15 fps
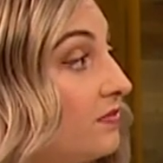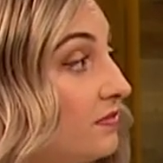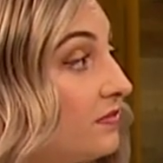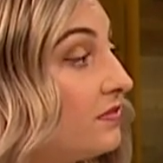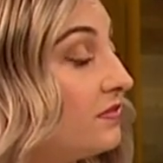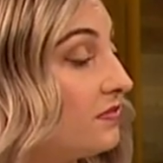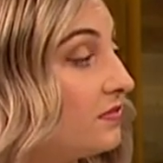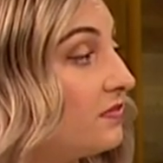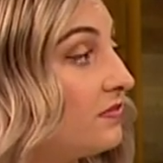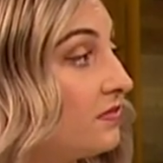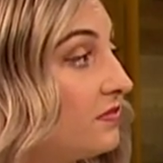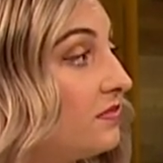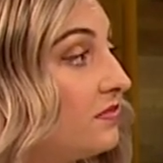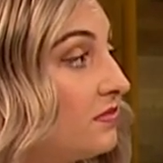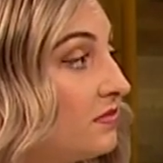
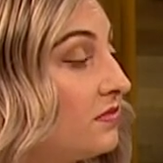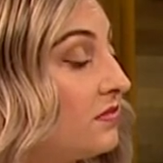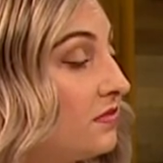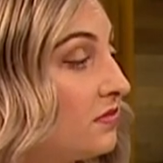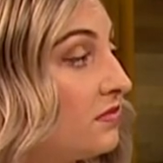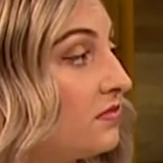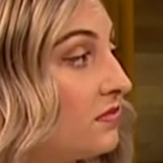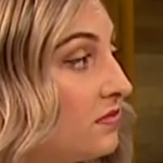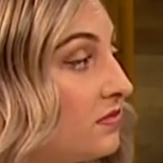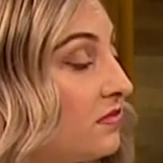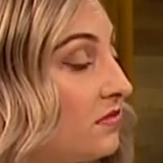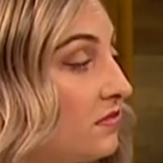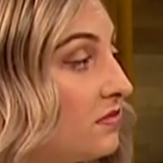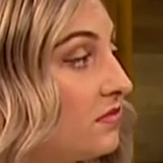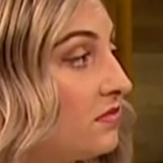
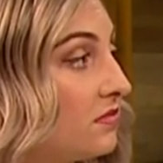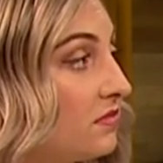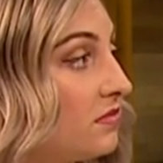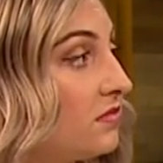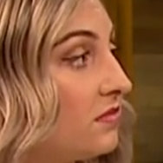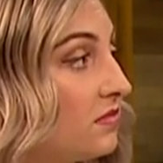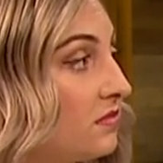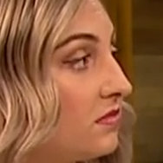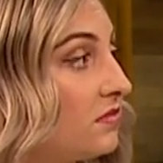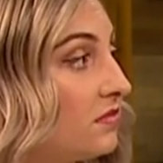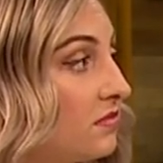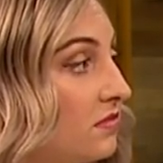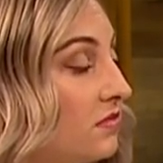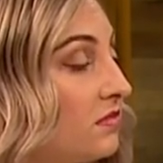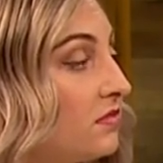
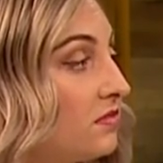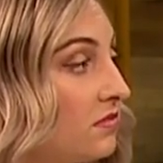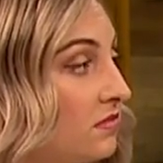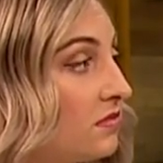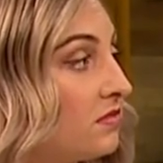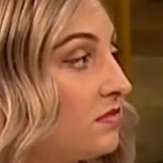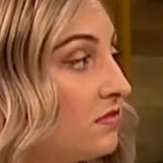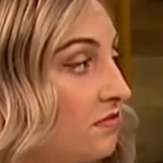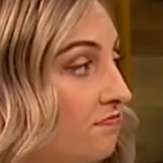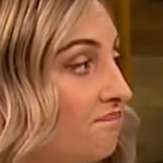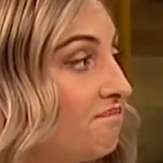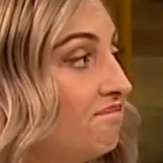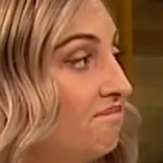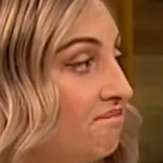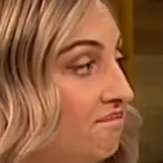
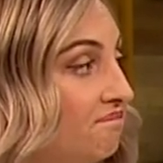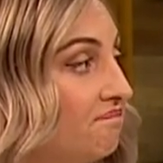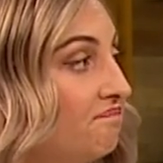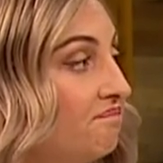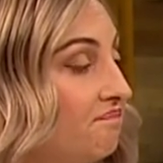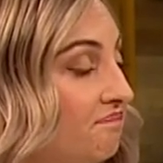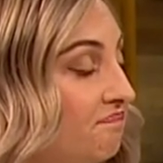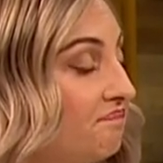(silent)